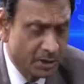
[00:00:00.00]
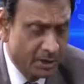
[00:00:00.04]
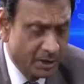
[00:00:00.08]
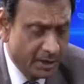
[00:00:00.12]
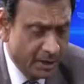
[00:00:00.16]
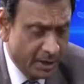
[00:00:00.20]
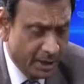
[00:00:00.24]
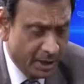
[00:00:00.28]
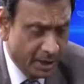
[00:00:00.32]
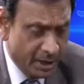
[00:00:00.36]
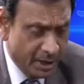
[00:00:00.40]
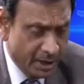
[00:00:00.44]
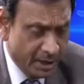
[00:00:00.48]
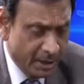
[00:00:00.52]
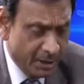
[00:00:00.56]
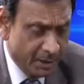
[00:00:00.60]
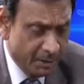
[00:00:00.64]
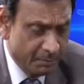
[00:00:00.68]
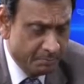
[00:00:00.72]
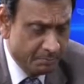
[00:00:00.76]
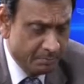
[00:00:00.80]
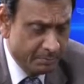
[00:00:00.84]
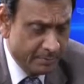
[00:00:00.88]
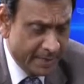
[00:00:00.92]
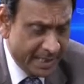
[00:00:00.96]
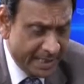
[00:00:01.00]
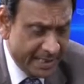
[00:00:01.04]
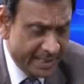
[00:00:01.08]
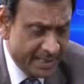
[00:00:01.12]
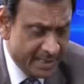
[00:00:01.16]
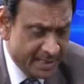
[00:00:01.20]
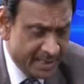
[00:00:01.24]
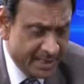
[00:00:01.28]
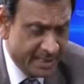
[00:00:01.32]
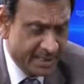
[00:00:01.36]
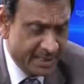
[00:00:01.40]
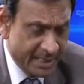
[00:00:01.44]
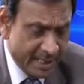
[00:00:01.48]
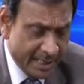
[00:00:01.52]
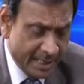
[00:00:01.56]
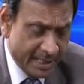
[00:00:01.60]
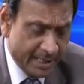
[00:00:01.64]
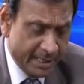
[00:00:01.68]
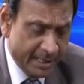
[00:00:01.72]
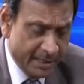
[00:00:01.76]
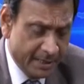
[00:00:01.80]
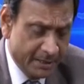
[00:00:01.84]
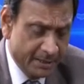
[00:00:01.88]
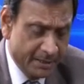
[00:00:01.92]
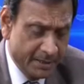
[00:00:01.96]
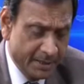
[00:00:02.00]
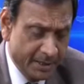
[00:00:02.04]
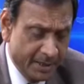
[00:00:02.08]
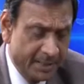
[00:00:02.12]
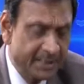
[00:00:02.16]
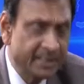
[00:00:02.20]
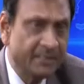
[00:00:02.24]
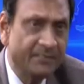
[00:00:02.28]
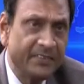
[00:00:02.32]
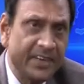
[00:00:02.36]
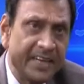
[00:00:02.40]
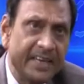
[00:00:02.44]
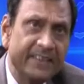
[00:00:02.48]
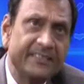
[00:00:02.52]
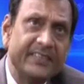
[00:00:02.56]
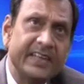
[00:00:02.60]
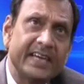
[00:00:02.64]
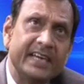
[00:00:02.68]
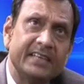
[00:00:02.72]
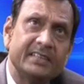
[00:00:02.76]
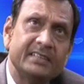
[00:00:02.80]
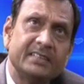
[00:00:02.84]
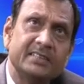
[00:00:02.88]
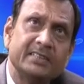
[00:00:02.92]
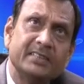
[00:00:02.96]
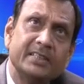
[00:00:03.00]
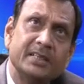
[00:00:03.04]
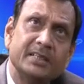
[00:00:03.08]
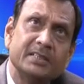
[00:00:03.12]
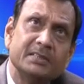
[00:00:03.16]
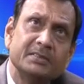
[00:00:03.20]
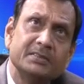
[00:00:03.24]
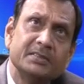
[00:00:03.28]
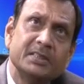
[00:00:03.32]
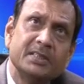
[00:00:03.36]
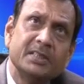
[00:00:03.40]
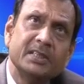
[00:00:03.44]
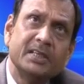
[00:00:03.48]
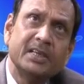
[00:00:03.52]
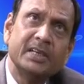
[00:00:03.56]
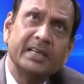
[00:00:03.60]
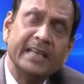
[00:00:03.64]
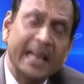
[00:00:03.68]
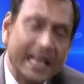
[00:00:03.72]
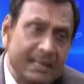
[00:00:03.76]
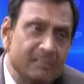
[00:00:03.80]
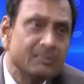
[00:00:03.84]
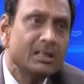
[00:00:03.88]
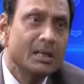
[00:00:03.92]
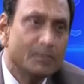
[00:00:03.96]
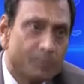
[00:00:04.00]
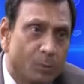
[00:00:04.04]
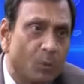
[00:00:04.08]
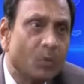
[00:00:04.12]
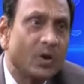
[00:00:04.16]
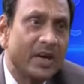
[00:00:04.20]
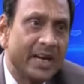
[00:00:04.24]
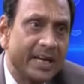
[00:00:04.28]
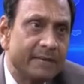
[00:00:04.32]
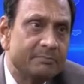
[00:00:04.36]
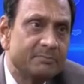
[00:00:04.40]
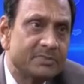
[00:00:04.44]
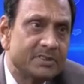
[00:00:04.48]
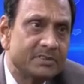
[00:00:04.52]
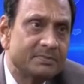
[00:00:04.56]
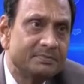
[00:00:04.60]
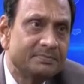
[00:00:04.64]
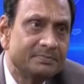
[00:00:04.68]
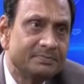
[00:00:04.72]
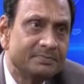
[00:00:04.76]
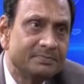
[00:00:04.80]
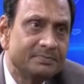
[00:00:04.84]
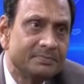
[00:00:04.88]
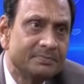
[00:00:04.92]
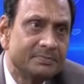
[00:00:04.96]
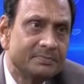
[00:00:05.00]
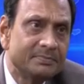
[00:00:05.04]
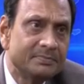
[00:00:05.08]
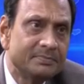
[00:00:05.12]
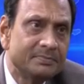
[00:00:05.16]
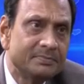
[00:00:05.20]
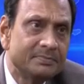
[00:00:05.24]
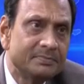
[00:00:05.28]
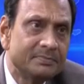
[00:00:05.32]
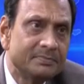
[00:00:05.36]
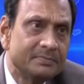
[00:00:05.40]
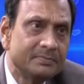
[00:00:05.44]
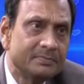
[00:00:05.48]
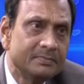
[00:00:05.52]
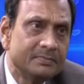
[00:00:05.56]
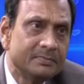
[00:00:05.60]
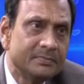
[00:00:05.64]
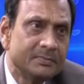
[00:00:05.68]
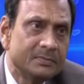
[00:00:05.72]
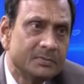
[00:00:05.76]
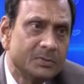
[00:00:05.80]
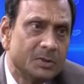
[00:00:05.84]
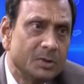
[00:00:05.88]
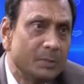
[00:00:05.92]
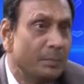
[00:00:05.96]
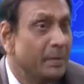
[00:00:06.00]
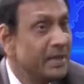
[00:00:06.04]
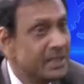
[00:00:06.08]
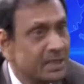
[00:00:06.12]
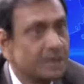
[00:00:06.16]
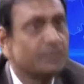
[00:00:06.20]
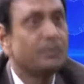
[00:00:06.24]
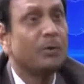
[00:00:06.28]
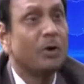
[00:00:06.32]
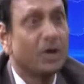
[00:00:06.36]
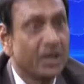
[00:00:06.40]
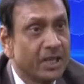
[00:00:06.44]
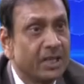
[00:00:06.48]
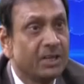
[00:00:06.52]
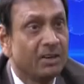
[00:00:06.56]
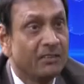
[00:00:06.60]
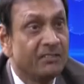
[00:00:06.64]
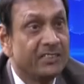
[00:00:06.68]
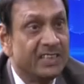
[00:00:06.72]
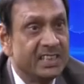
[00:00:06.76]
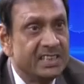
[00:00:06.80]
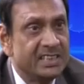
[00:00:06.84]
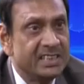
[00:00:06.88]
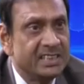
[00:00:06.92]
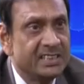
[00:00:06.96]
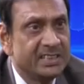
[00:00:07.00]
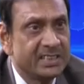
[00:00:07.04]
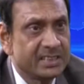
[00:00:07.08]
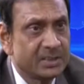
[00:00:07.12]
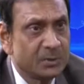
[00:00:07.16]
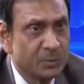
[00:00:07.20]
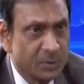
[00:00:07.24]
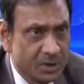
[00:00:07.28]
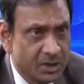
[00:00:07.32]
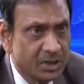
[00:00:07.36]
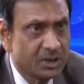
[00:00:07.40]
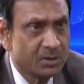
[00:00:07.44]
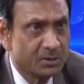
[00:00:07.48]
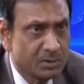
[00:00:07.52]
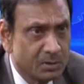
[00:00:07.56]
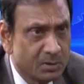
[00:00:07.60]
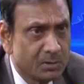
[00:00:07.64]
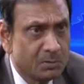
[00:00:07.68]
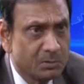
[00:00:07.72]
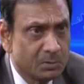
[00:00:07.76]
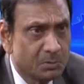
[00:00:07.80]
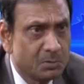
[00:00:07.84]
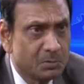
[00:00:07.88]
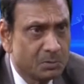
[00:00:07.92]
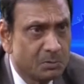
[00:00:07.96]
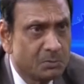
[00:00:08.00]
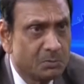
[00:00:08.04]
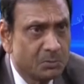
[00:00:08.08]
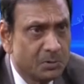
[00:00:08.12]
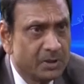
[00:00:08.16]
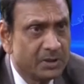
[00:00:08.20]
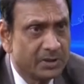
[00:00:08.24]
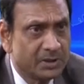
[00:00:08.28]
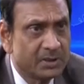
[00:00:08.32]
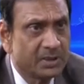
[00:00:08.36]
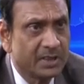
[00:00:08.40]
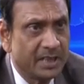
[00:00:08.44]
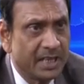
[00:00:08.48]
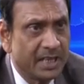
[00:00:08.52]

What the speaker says: manage it in the way that the national programs, the major burden of diseases which is